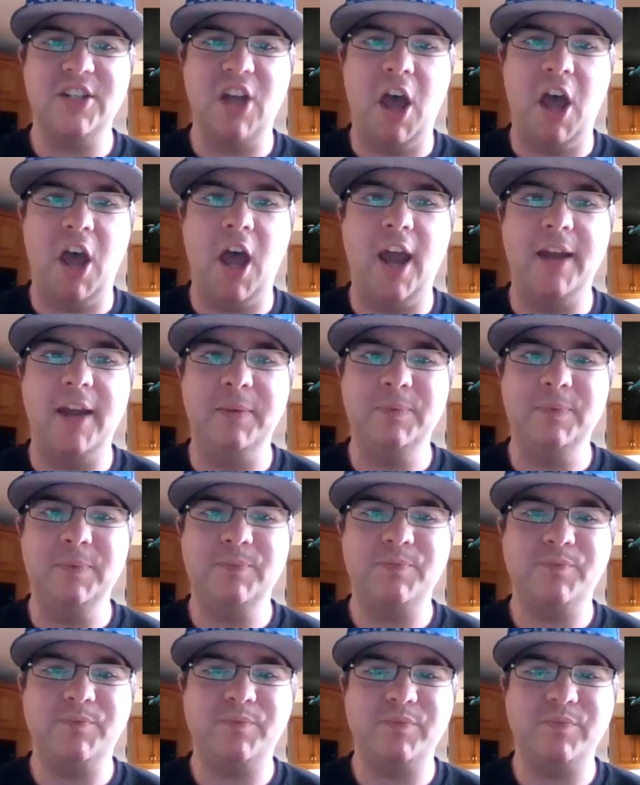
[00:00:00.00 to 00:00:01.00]
Rising
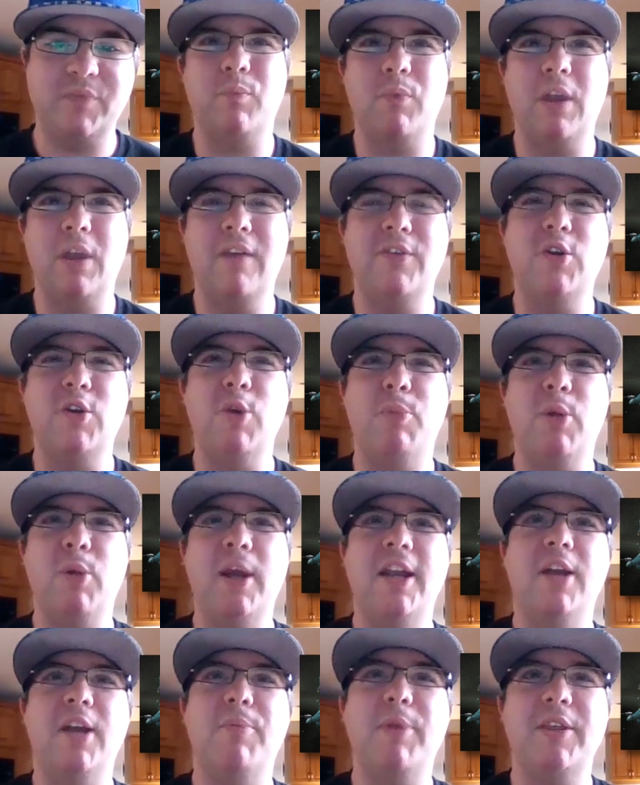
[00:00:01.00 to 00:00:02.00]
Tide. If you
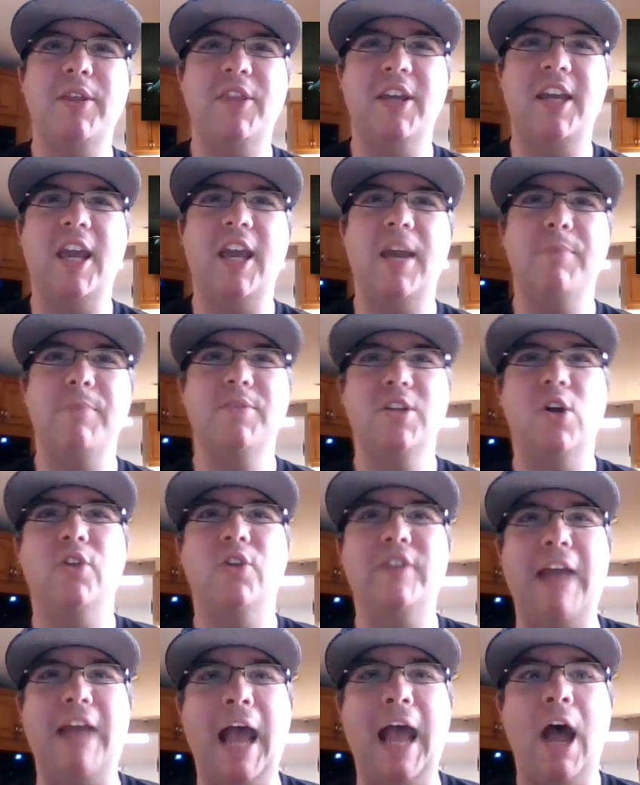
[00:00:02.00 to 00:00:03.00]
played up the game till
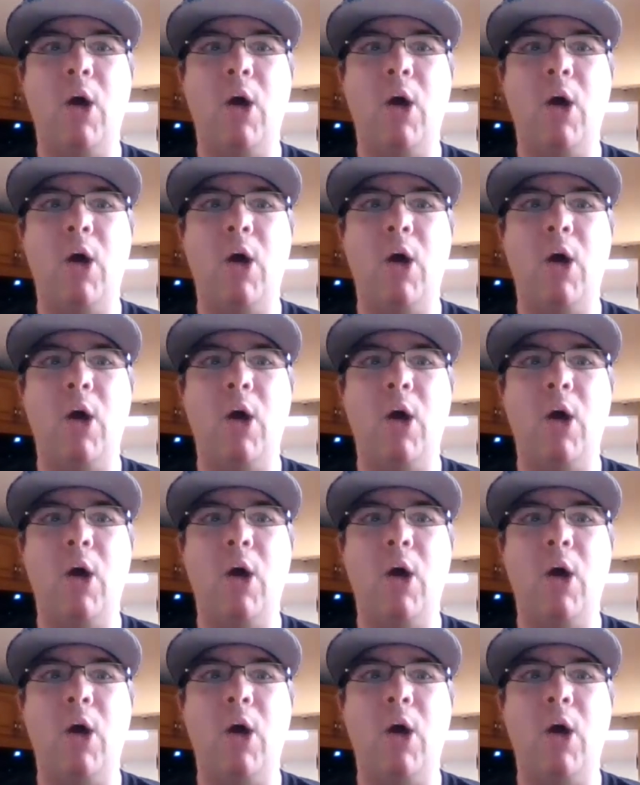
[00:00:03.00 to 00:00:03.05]
now,